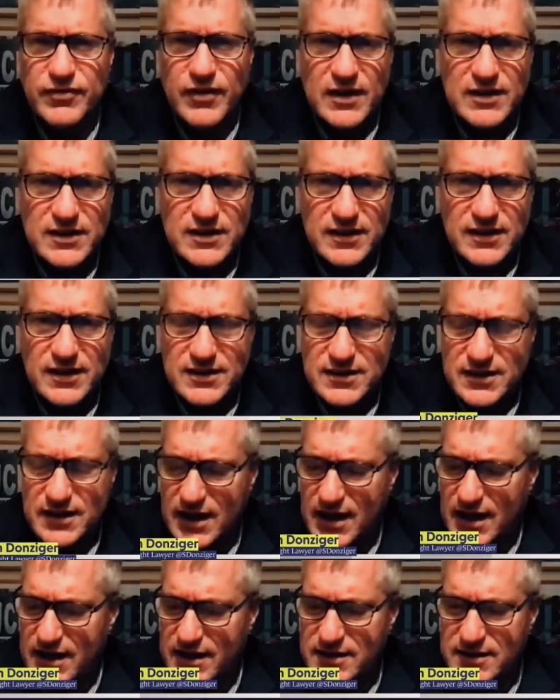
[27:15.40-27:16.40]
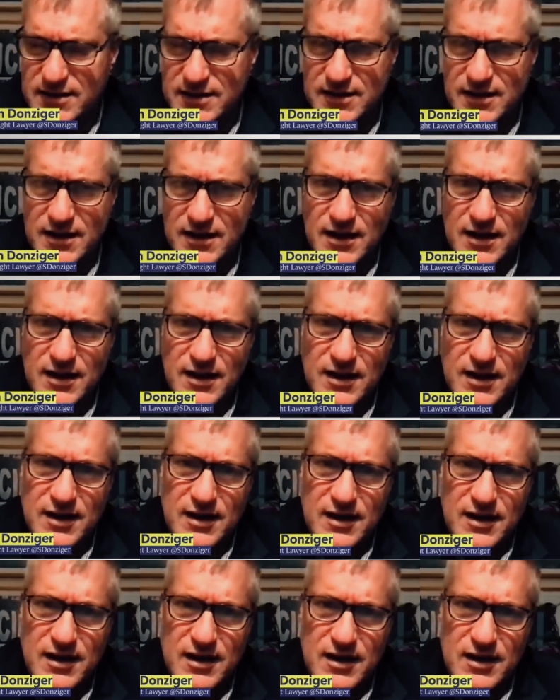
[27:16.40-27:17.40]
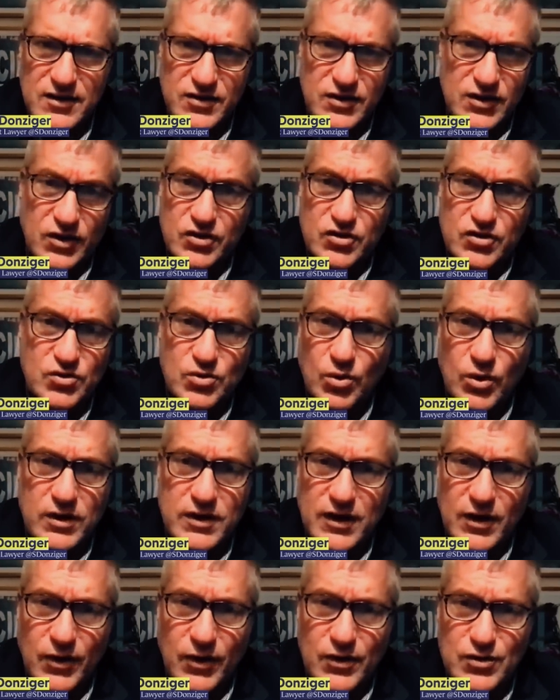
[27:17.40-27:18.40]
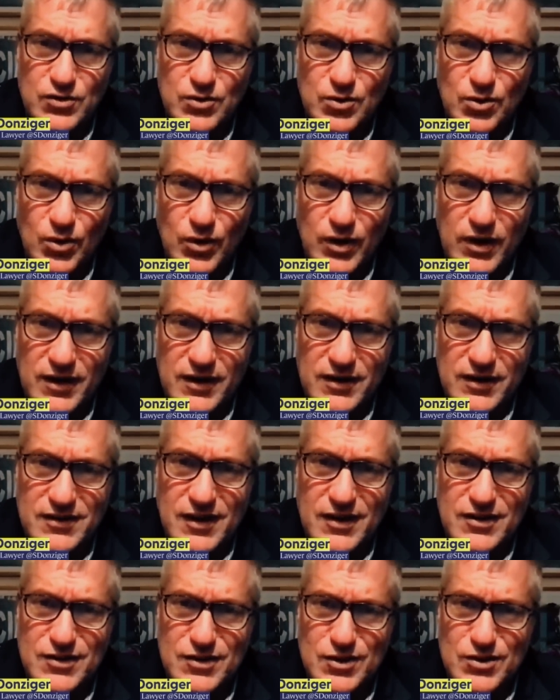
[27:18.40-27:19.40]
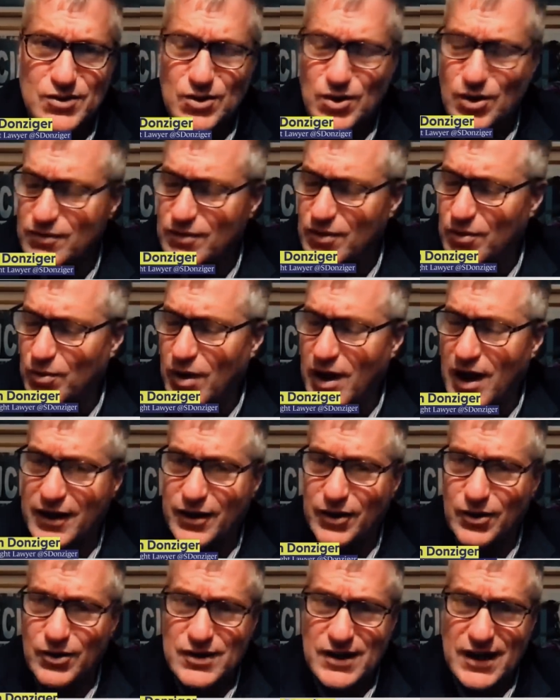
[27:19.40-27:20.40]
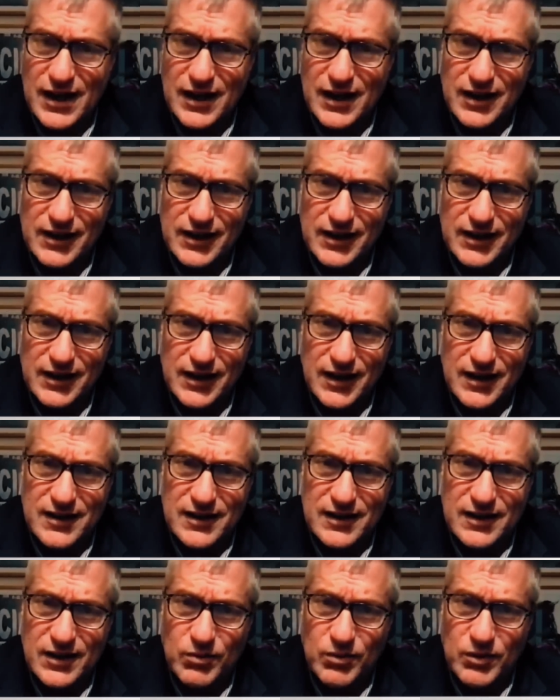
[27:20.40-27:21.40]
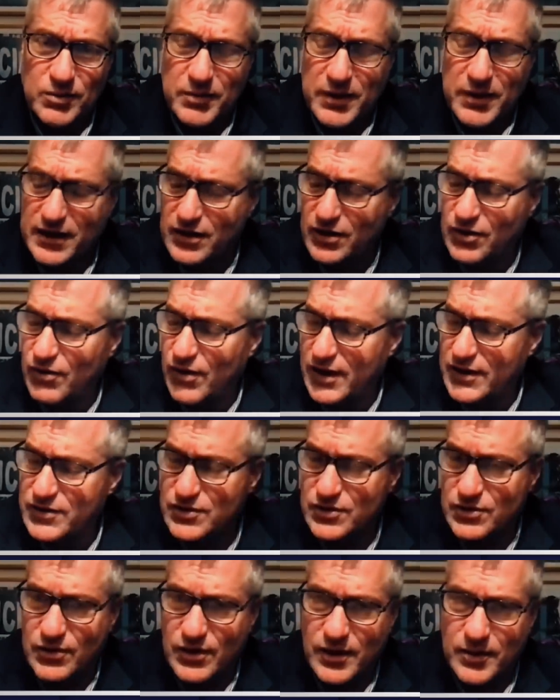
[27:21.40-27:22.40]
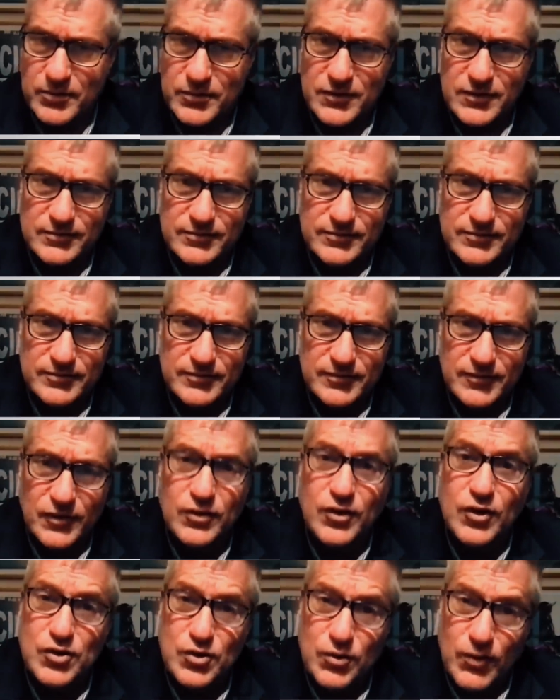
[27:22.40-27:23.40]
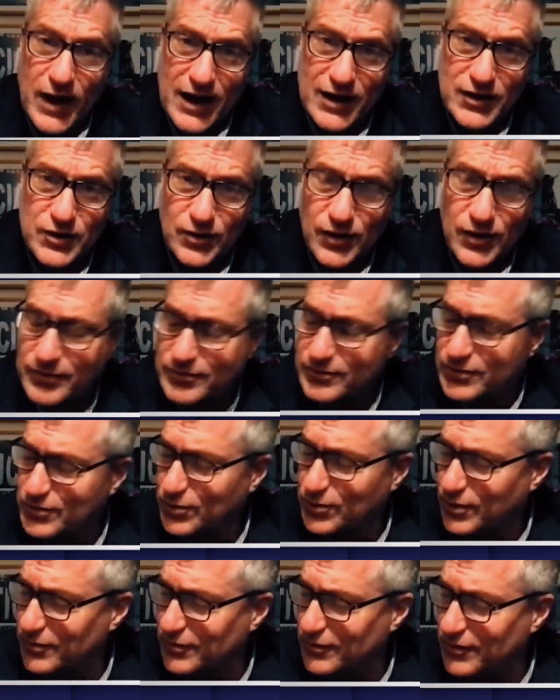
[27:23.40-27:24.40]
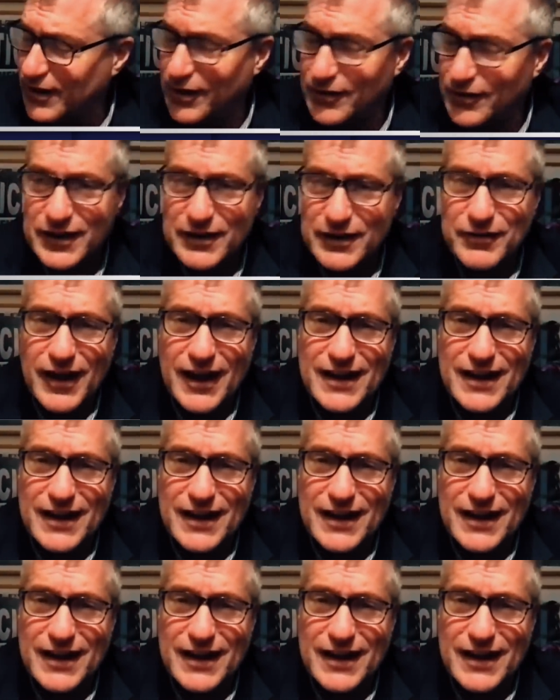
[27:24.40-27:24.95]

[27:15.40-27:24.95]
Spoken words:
funded this case. It's an extraordinary story. It does deserve a wider telling, and I think it would make a great script. The director, I'll leave